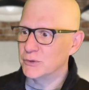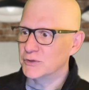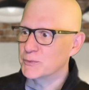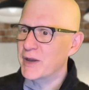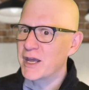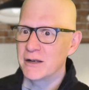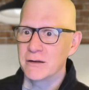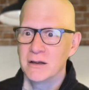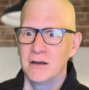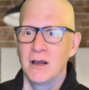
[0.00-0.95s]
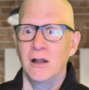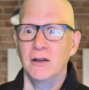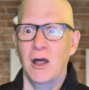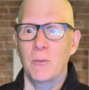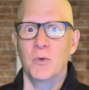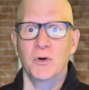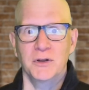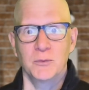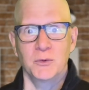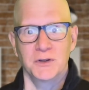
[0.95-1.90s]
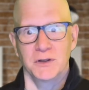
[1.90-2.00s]
spend a lot more than
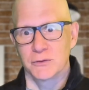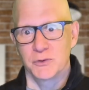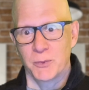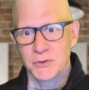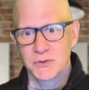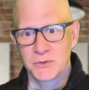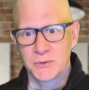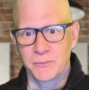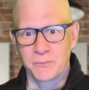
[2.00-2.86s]
what they were supposed to.